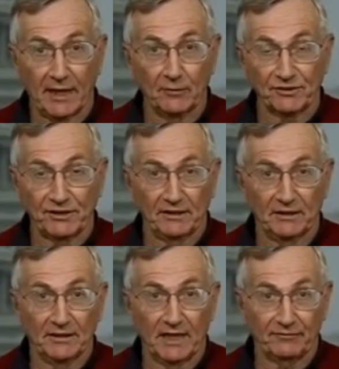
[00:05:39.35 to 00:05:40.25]
ousting
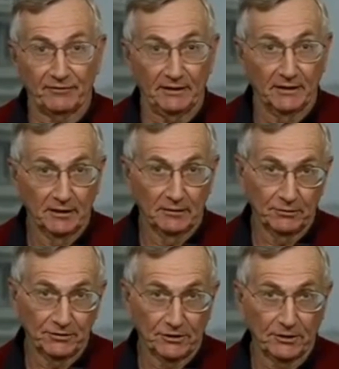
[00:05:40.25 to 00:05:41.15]
Gaddafi,
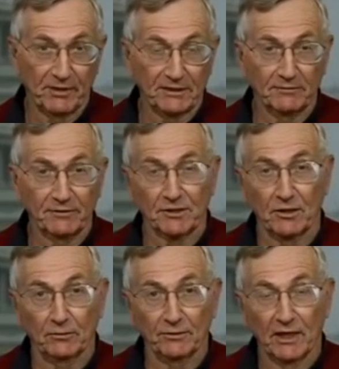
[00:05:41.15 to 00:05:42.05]
which is a mess of its
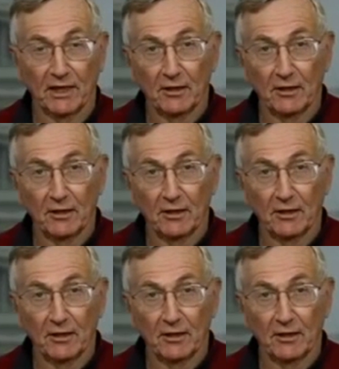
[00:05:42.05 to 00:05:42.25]
own,